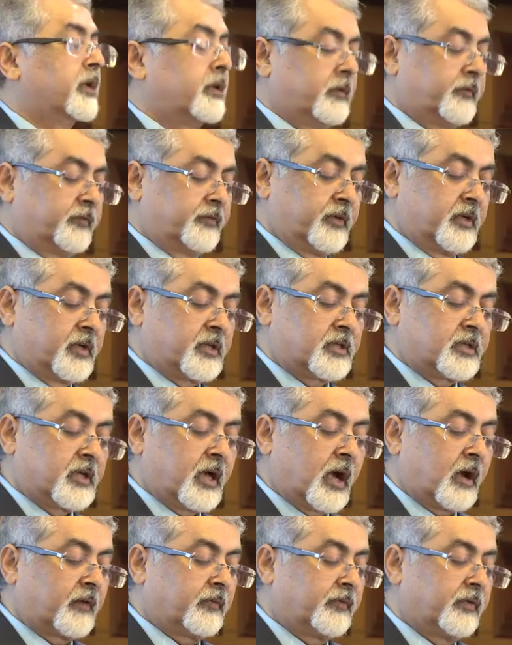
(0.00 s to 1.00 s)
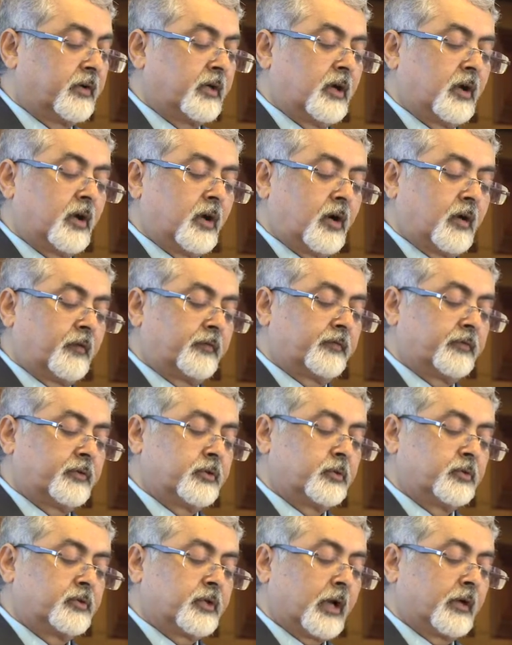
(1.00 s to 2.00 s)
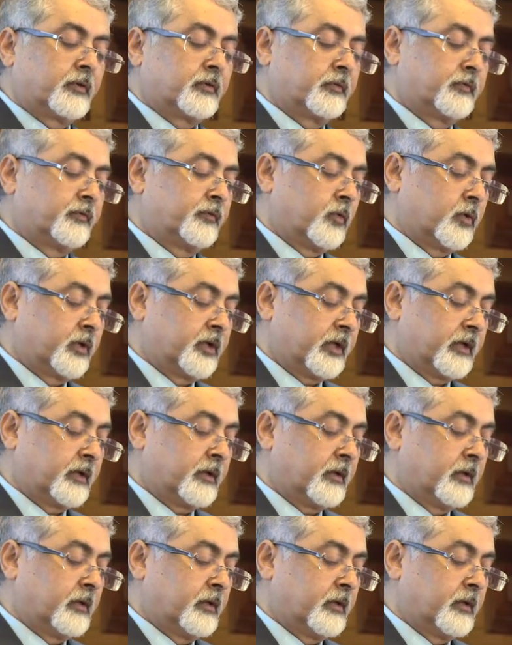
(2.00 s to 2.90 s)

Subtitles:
in the first half of 2014.